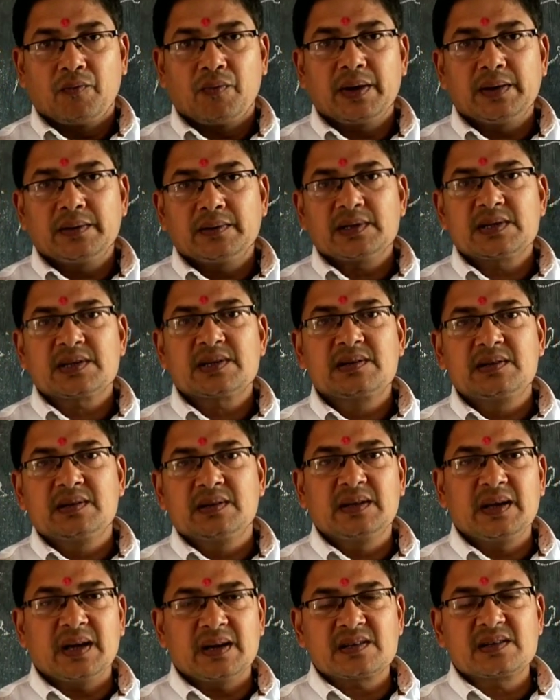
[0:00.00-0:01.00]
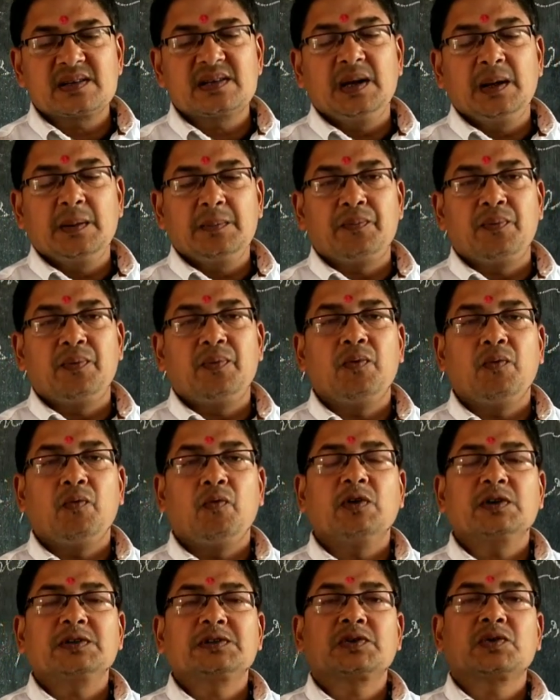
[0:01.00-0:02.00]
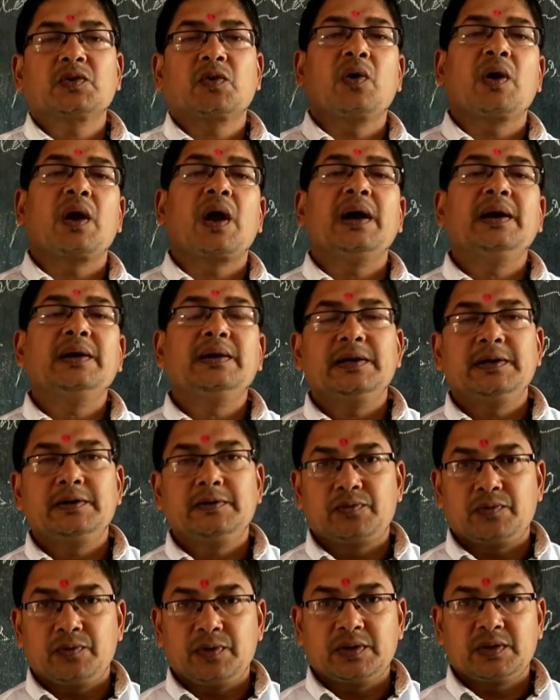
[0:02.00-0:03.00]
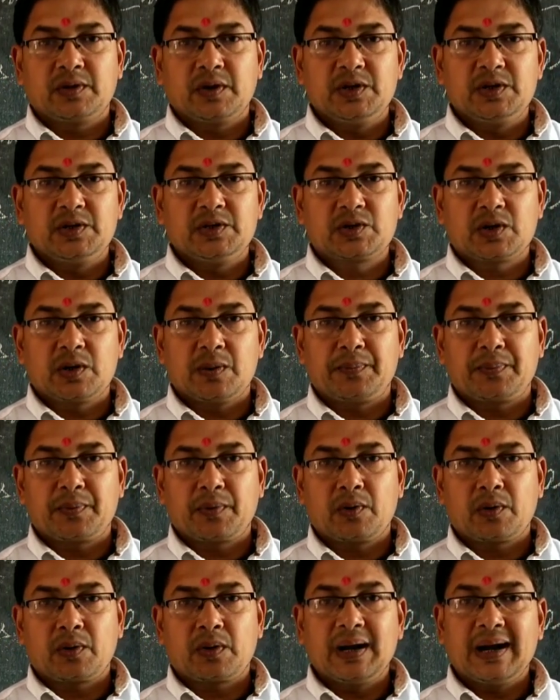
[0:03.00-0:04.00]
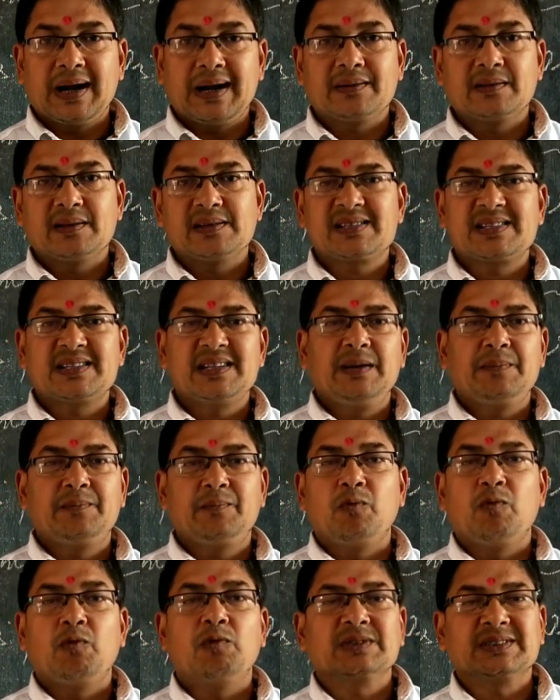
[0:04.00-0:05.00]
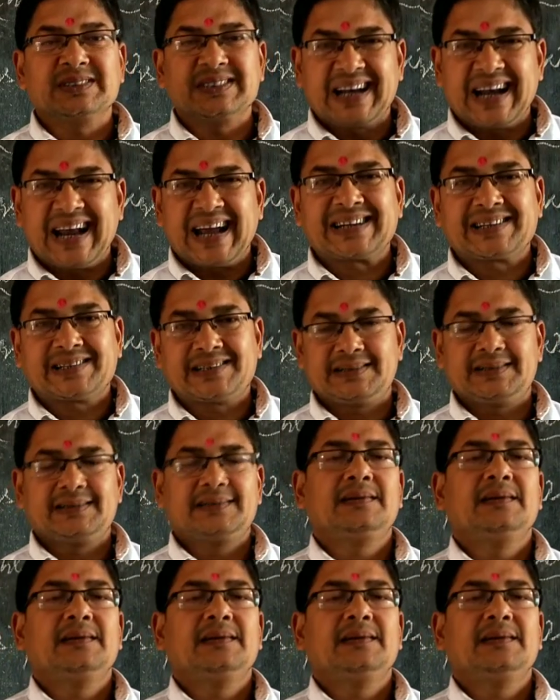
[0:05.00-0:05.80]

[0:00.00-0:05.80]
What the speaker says: When their ship was collided with the Inscribed rock and the ship was wrecked,